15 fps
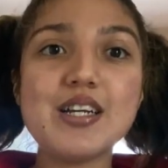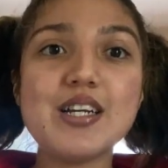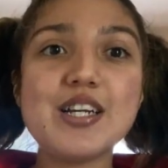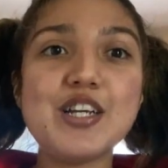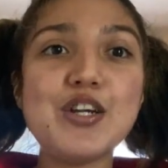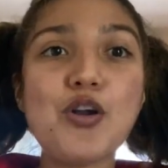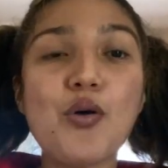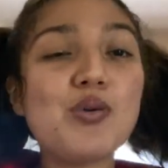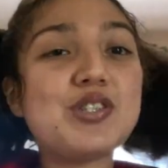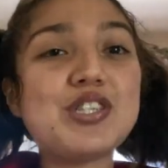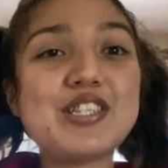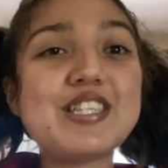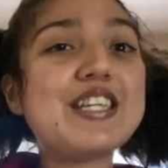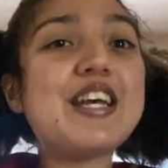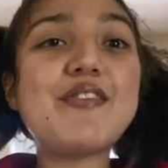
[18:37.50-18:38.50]
you know,
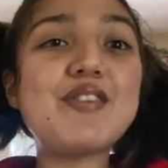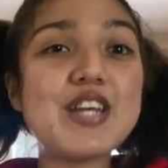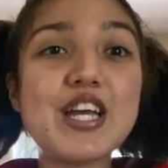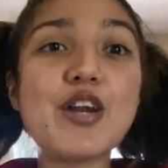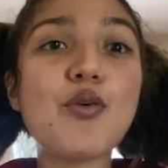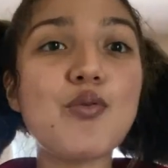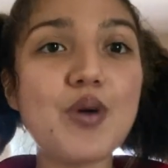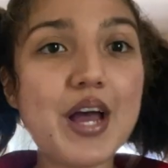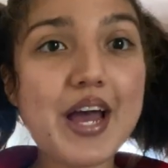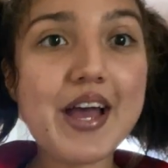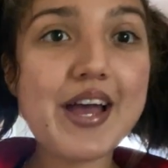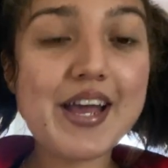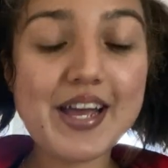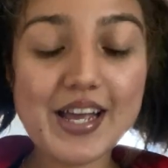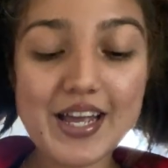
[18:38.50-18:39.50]
just giving it
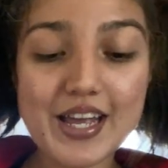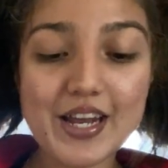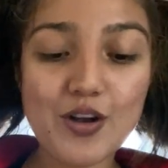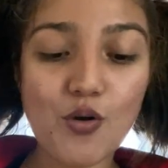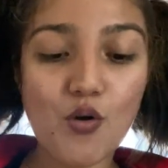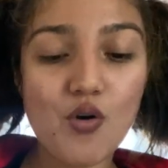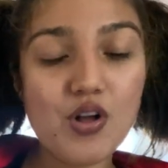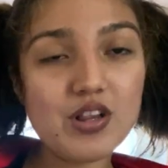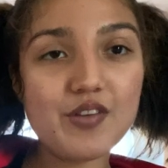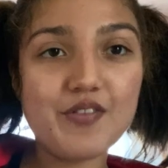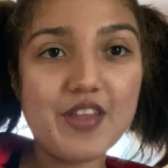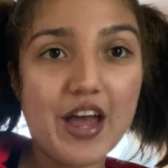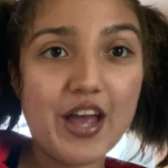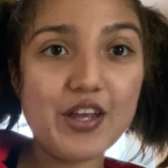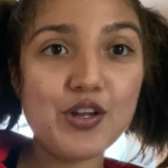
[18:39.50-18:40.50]
away and all of
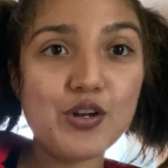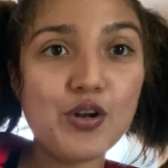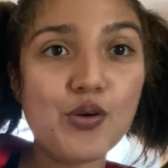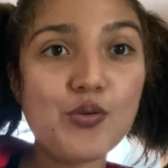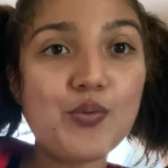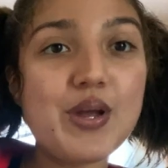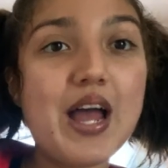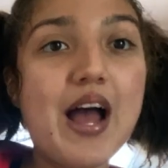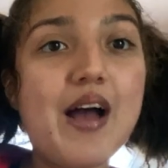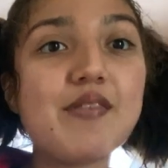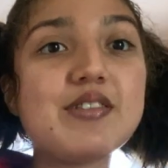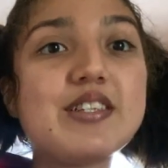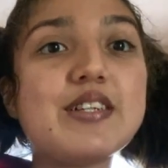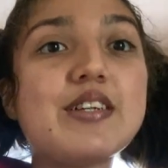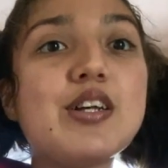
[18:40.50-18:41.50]
that. You know, we
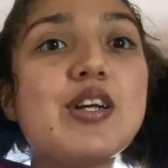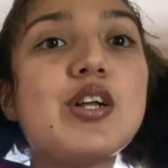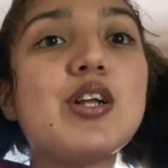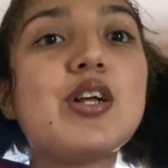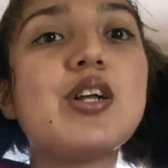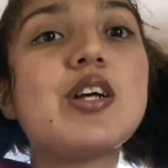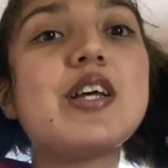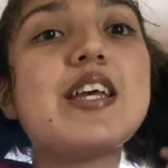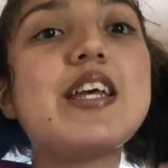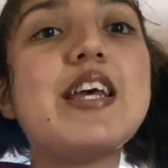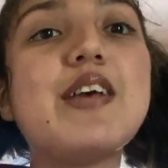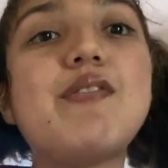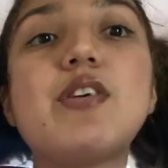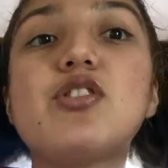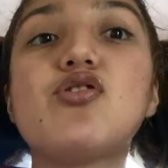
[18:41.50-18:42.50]
have to
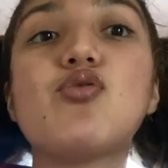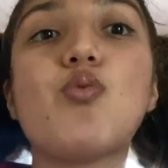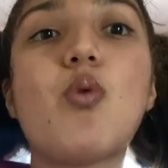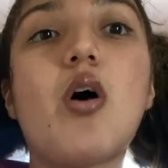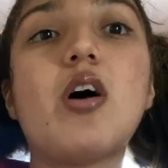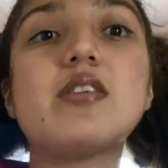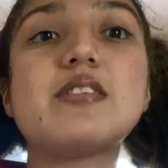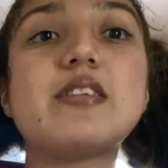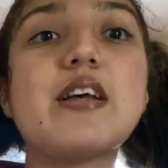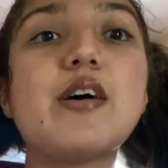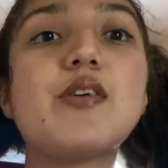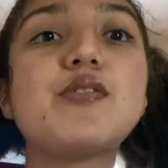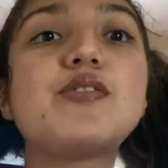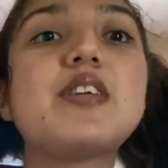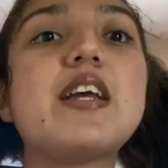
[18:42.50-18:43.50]
give it to
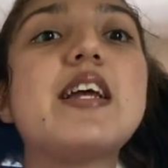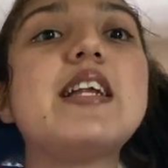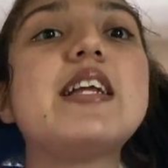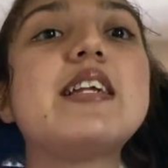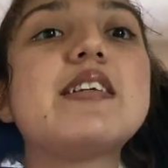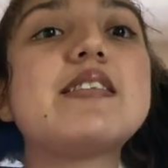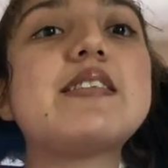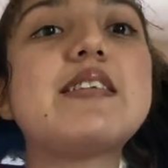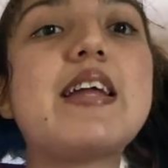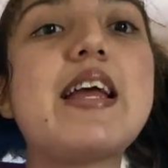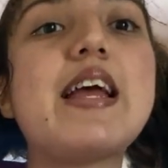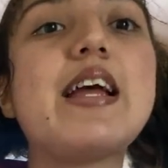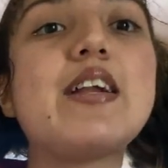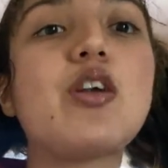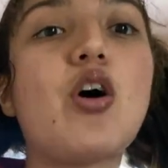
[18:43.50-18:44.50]
ourselves and
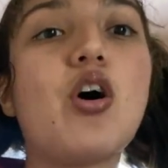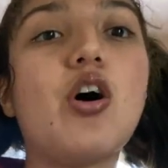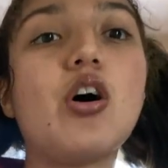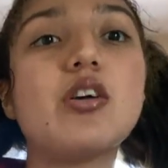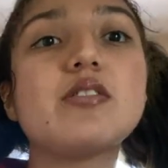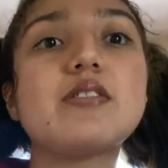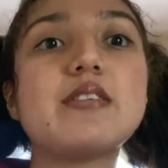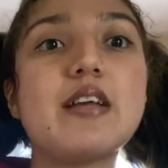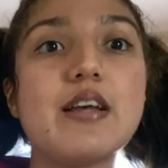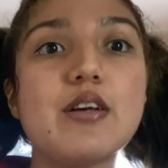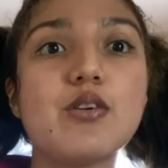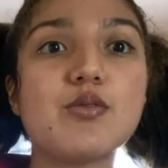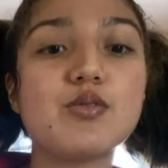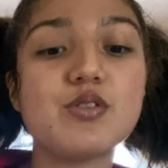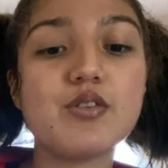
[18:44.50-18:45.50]
understand
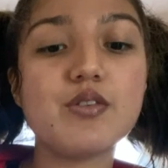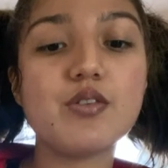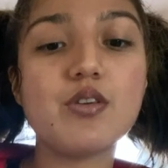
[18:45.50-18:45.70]
ourselves.